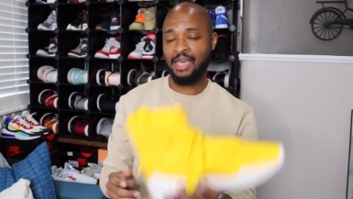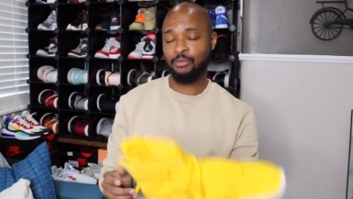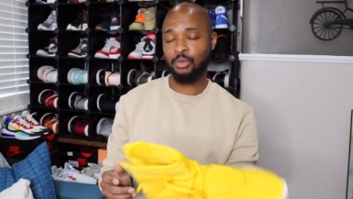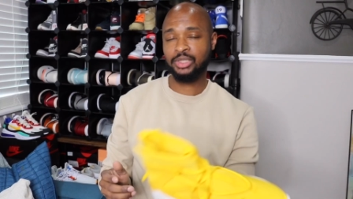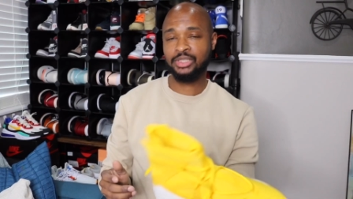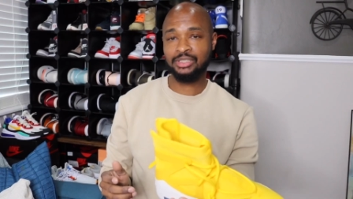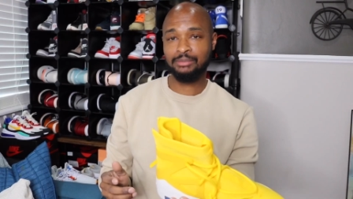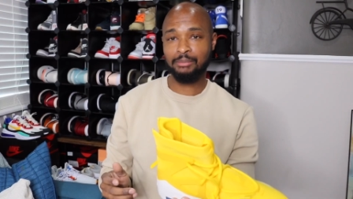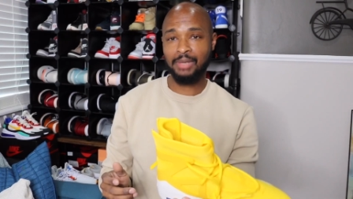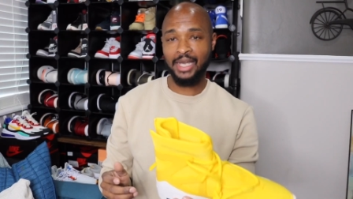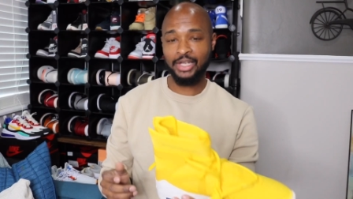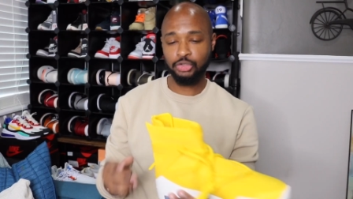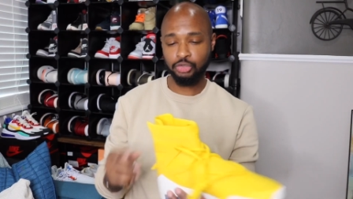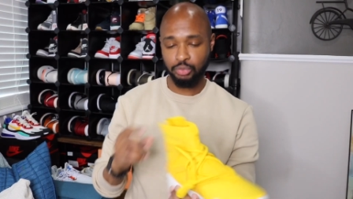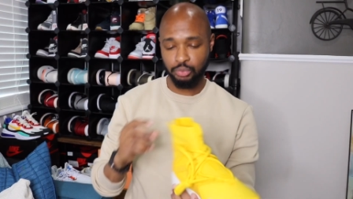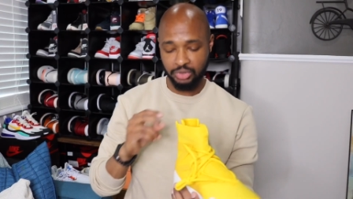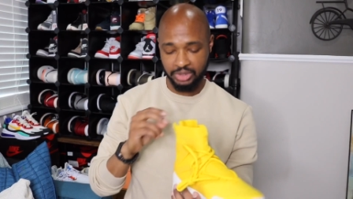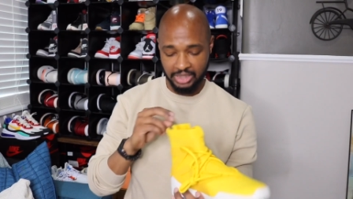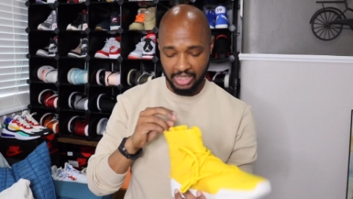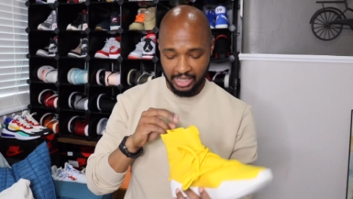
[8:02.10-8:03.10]
which is my
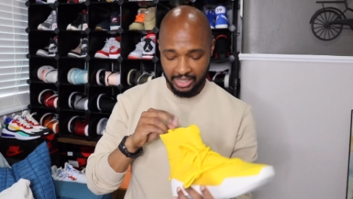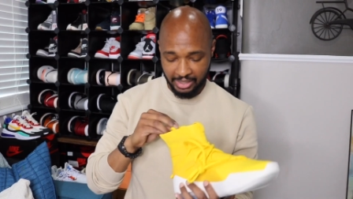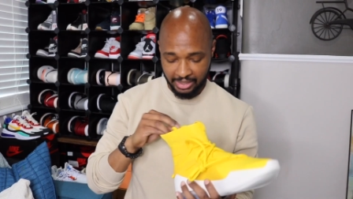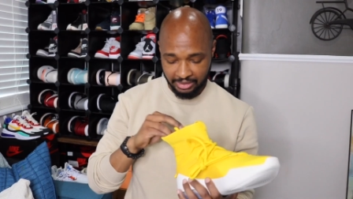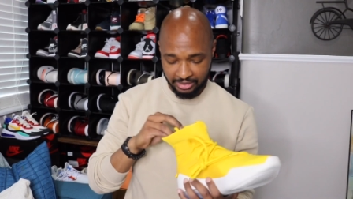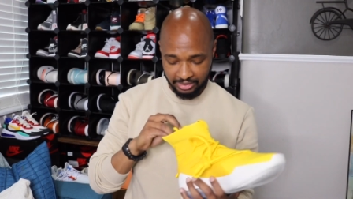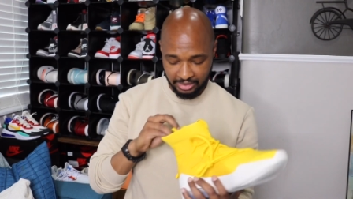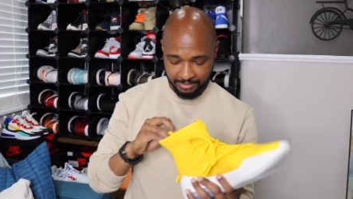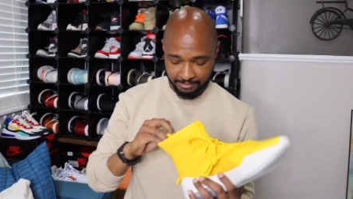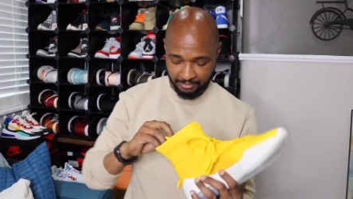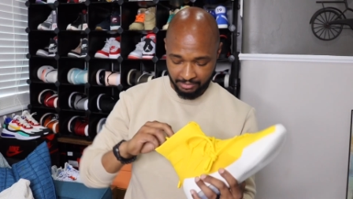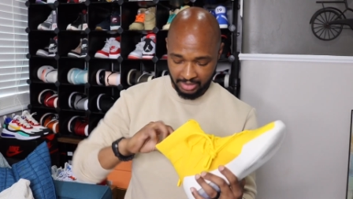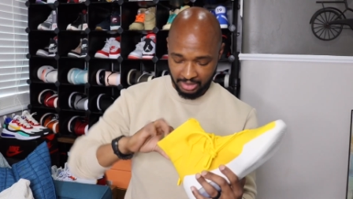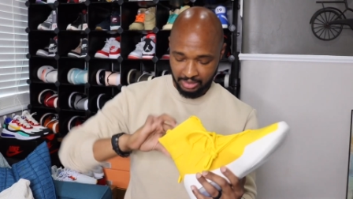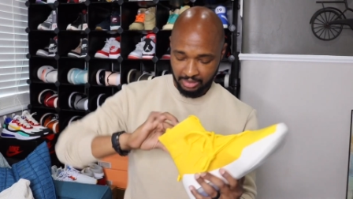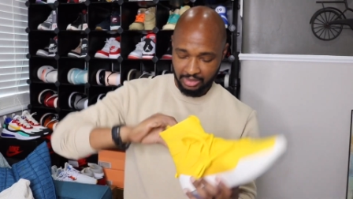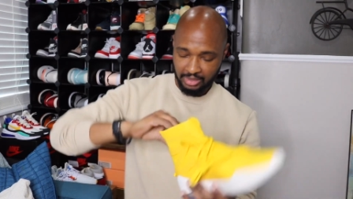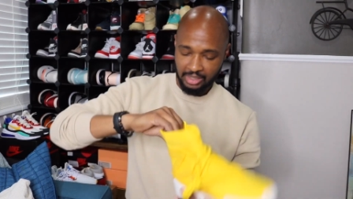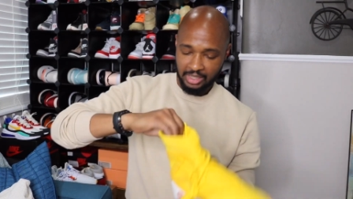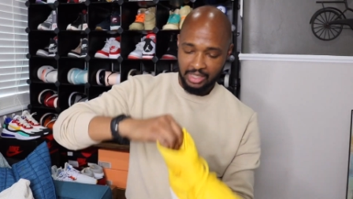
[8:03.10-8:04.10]
true size.
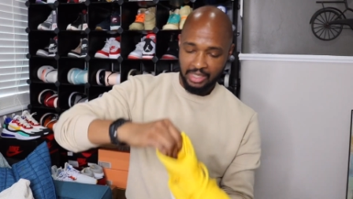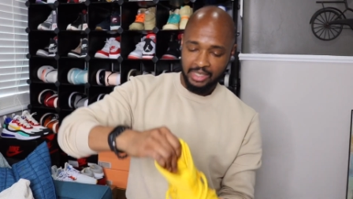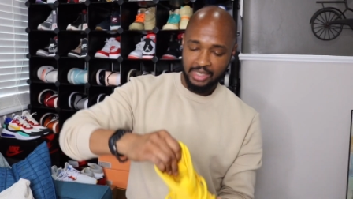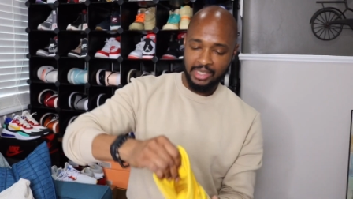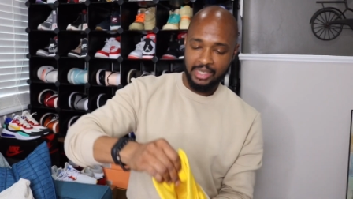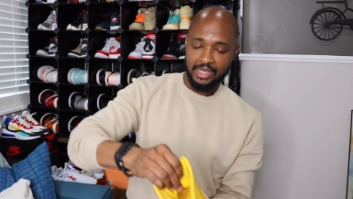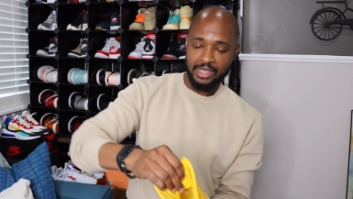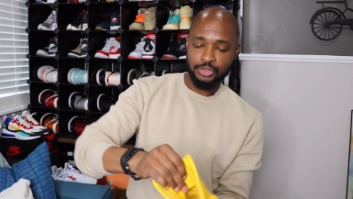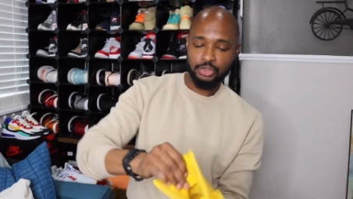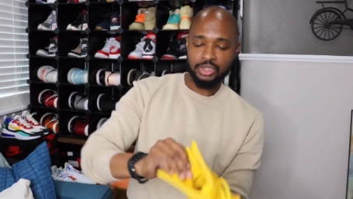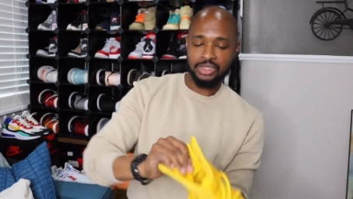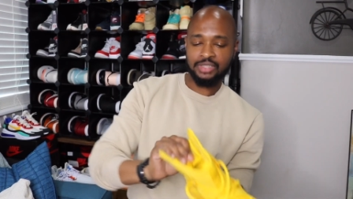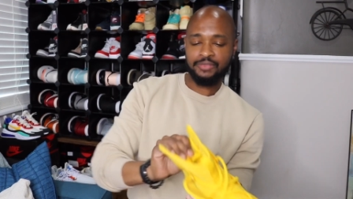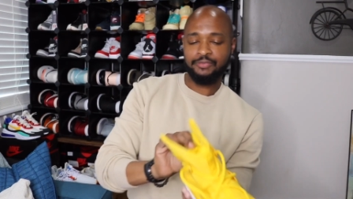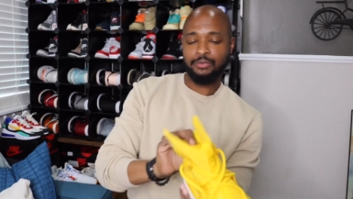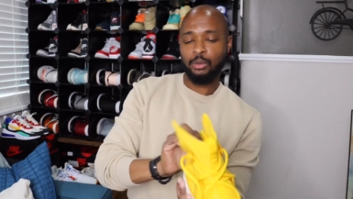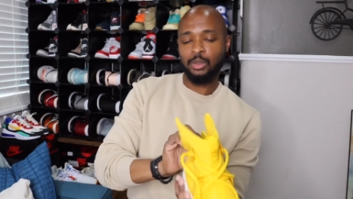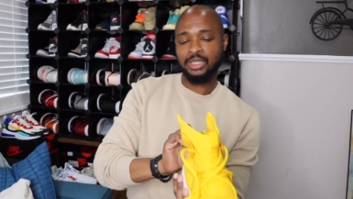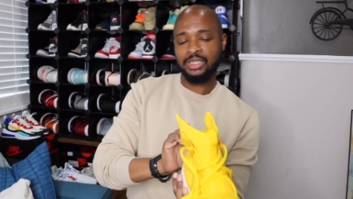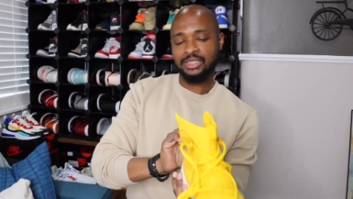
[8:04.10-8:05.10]
And you
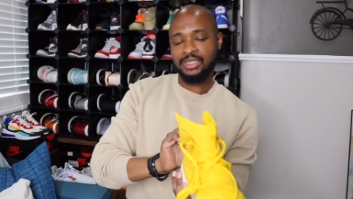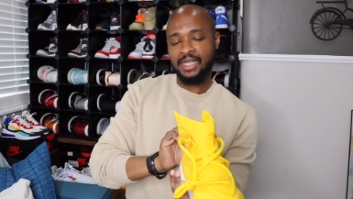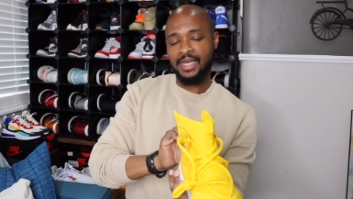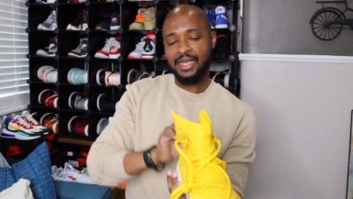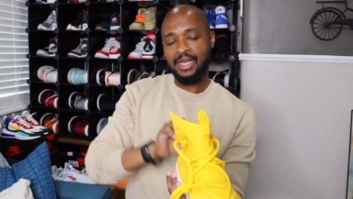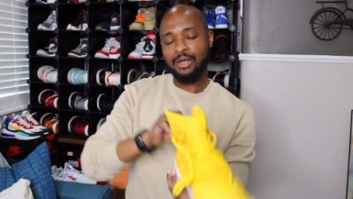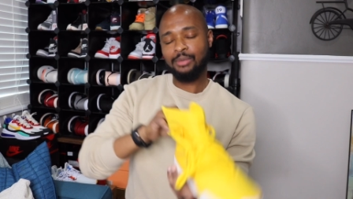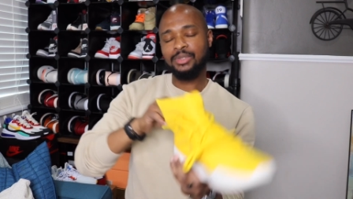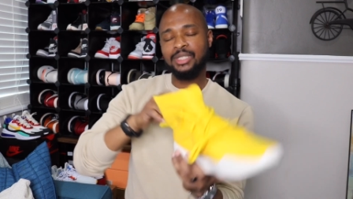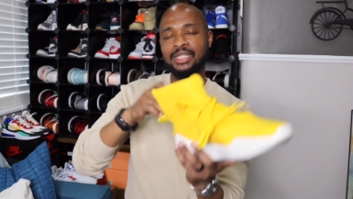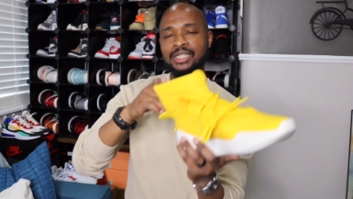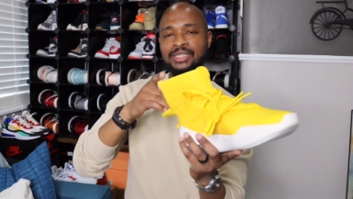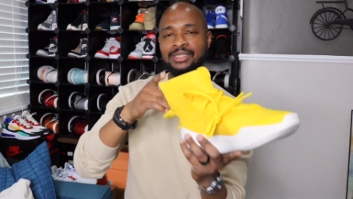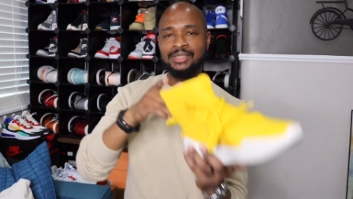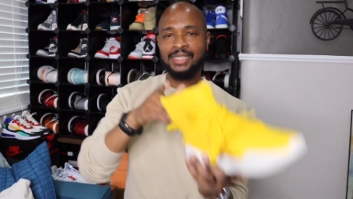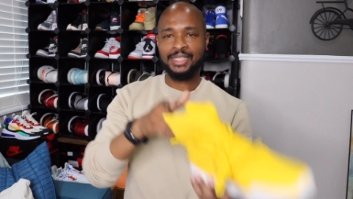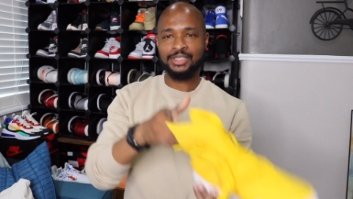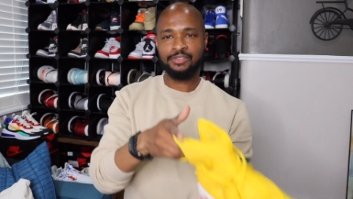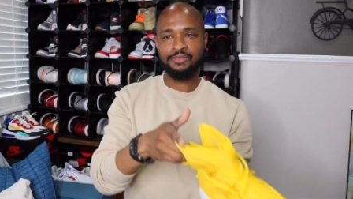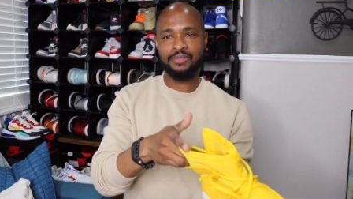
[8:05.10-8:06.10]
just pull this down,
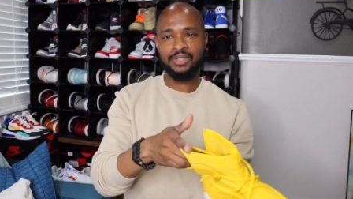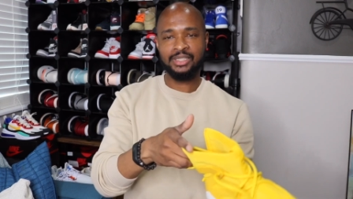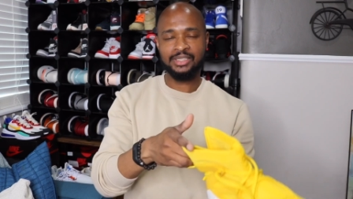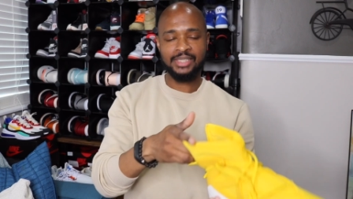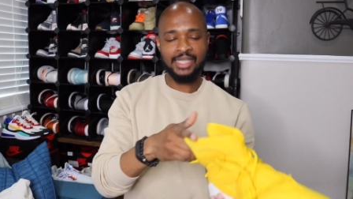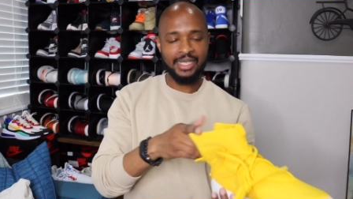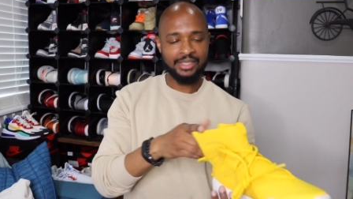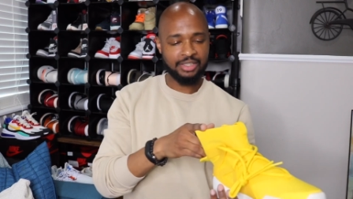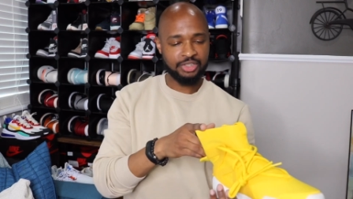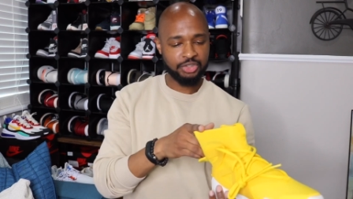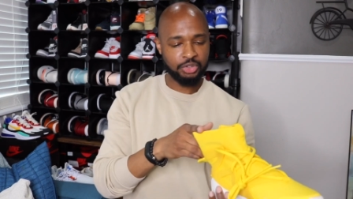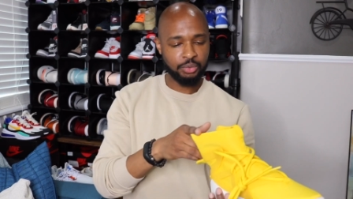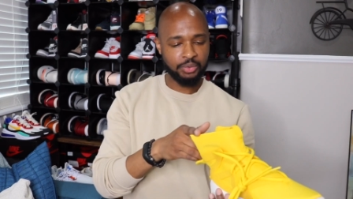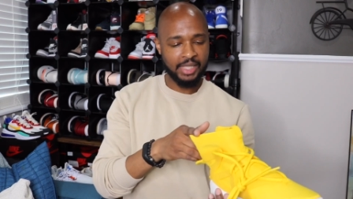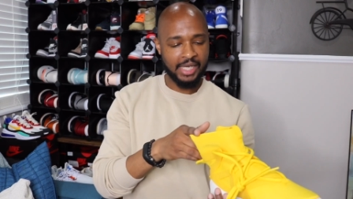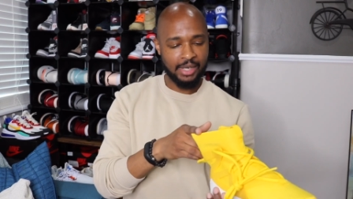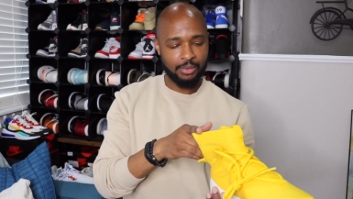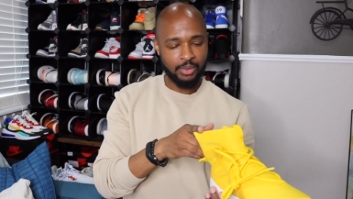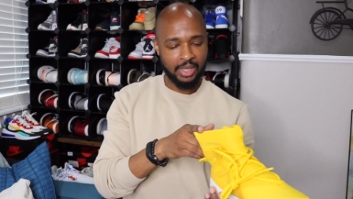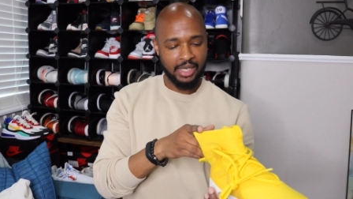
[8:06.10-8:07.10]
slide your foot inside the shoe
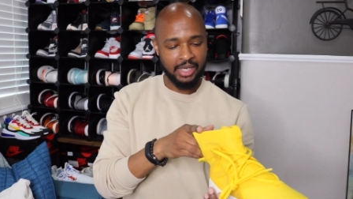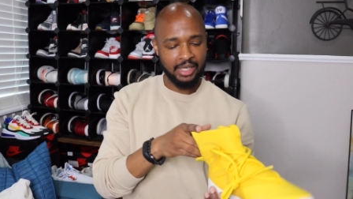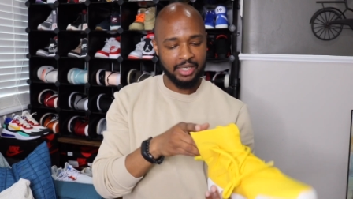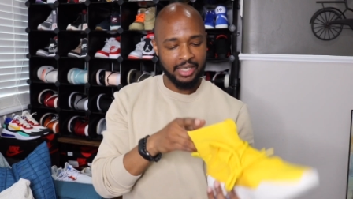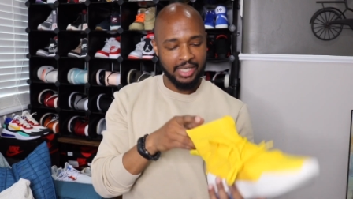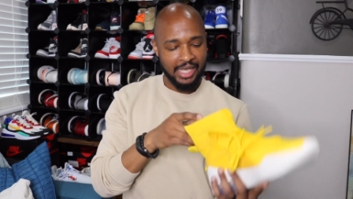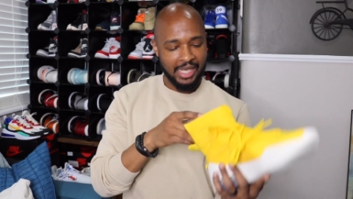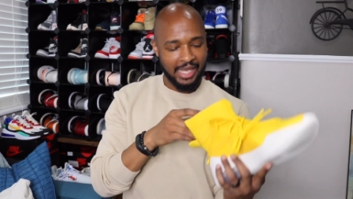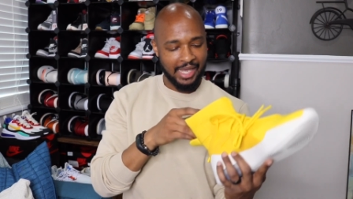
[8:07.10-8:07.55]
that way,